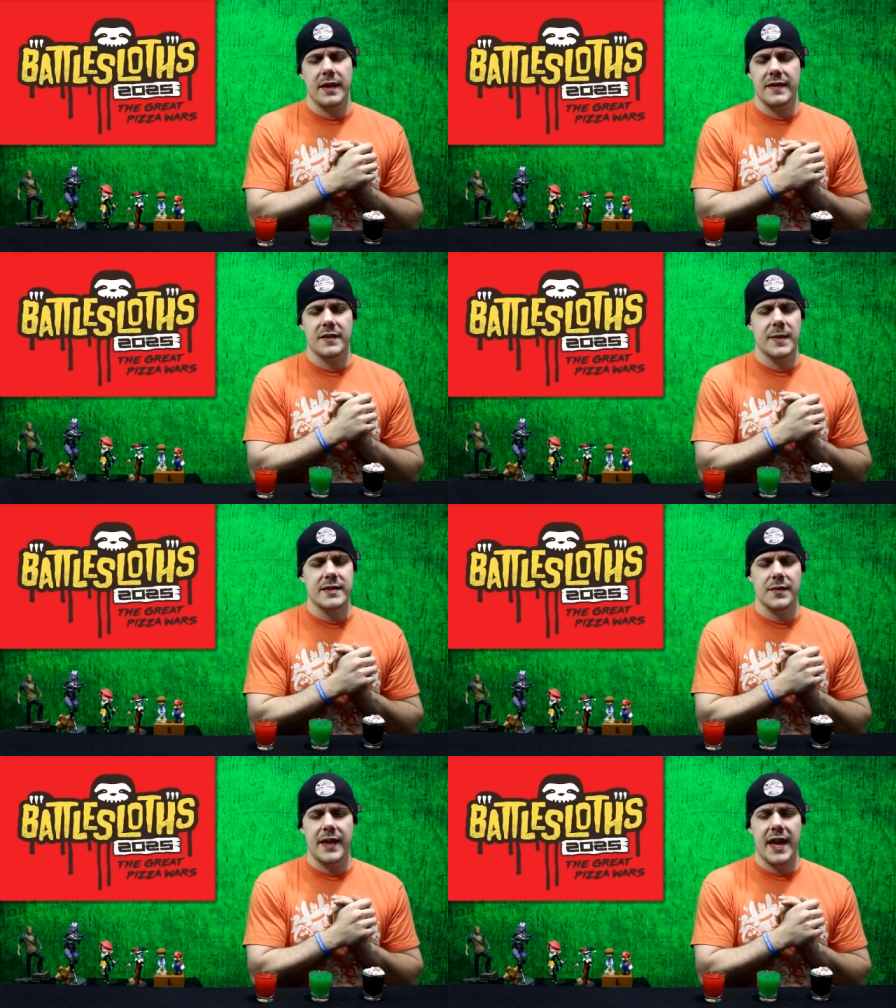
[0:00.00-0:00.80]
it's
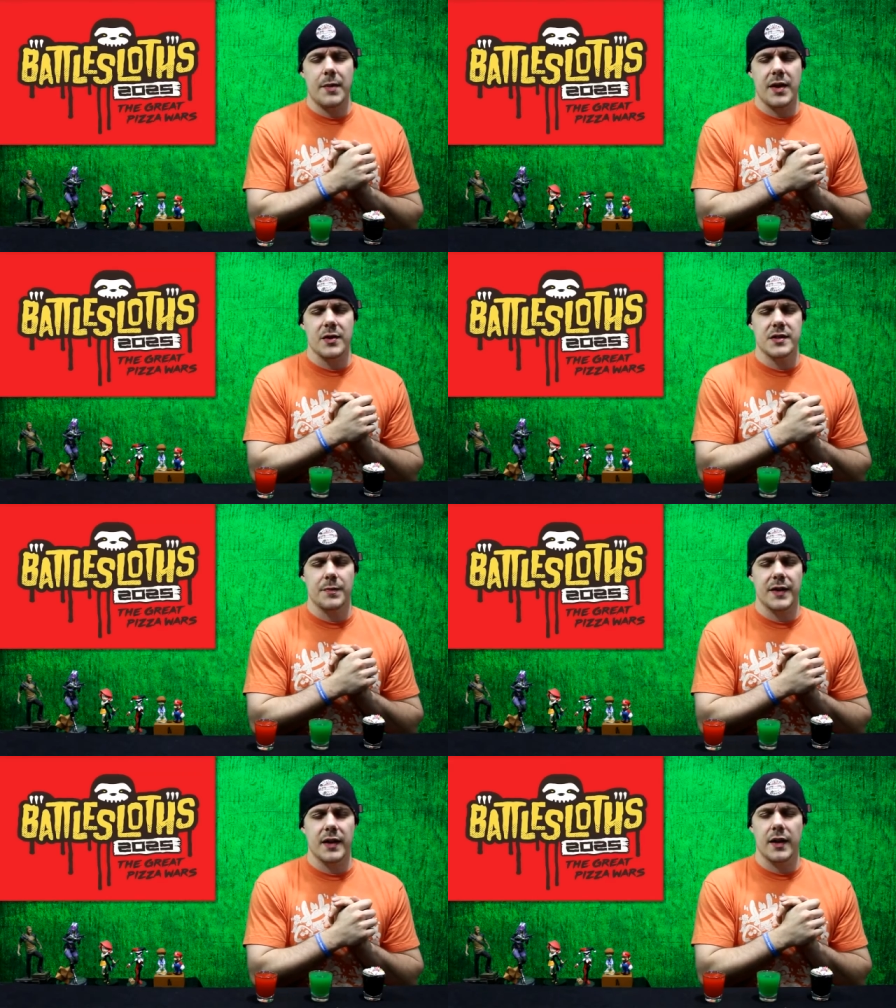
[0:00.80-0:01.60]
based off of anime or
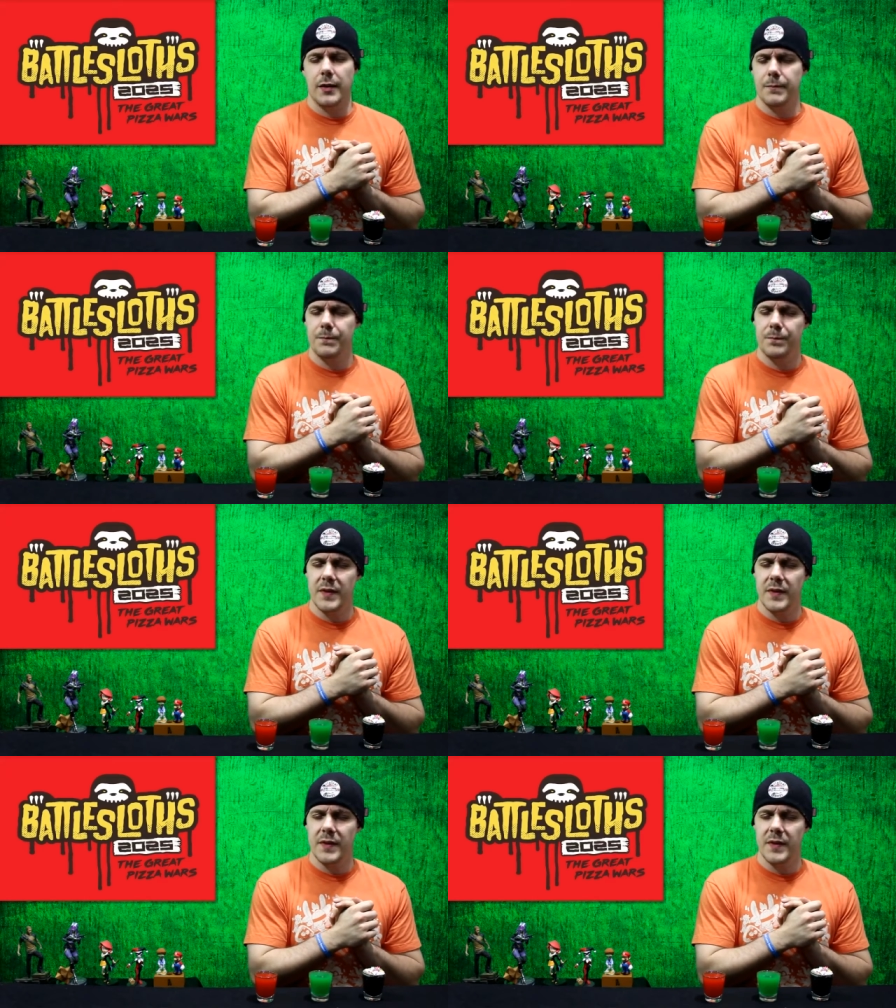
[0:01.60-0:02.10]
something.